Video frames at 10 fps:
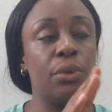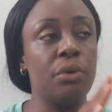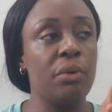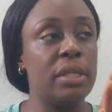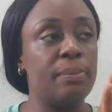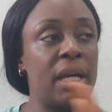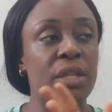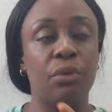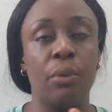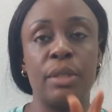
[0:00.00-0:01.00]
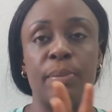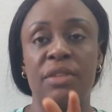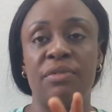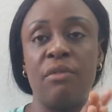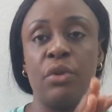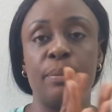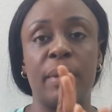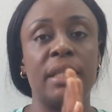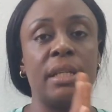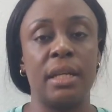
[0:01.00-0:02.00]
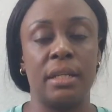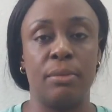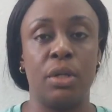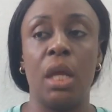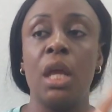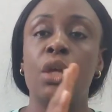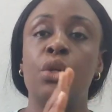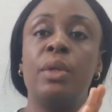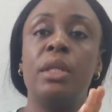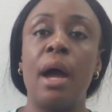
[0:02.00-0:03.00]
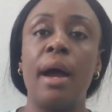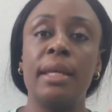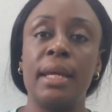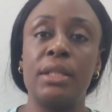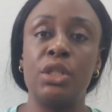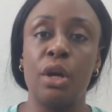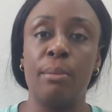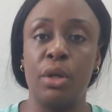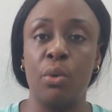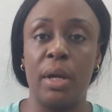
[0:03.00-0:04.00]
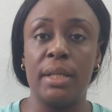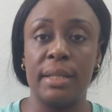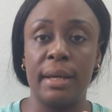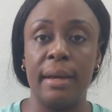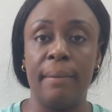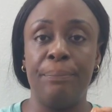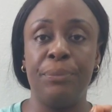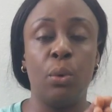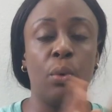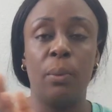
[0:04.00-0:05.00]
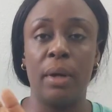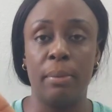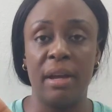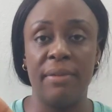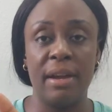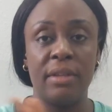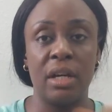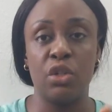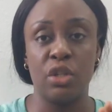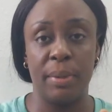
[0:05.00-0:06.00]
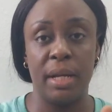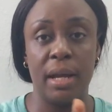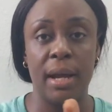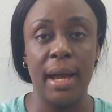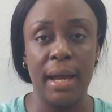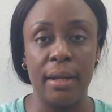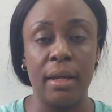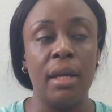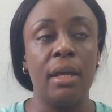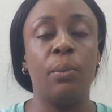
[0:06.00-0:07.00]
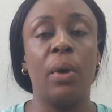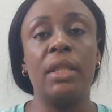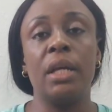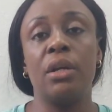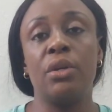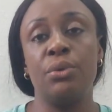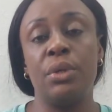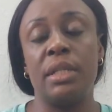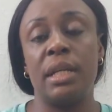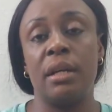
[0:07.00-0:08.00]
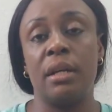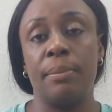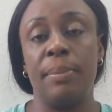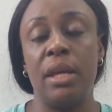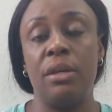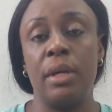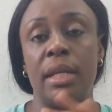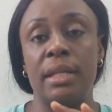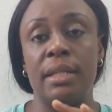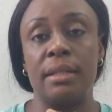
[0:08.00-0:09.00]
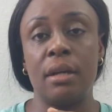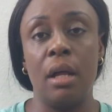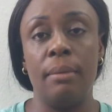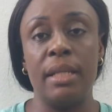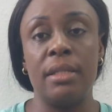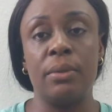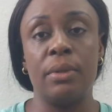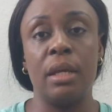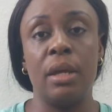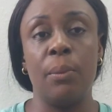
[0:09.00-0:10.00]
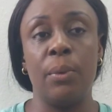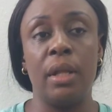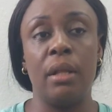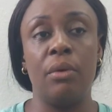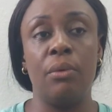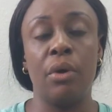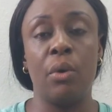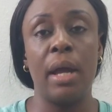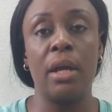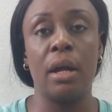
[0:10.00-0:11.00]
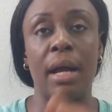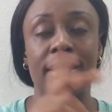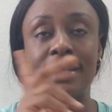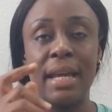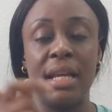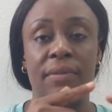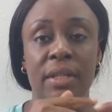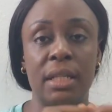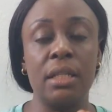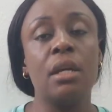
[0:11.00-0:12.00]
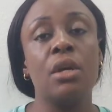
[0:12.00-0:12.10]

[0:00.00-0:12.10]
3 weeks pass, 4 weeks pass, 5 weeks pass, and you get your money. You will not get your money one time. The whole 1.5 not gonna drop in your hand. What they're gonna do is that they're gonna pay you in installments. So they will require a site visit.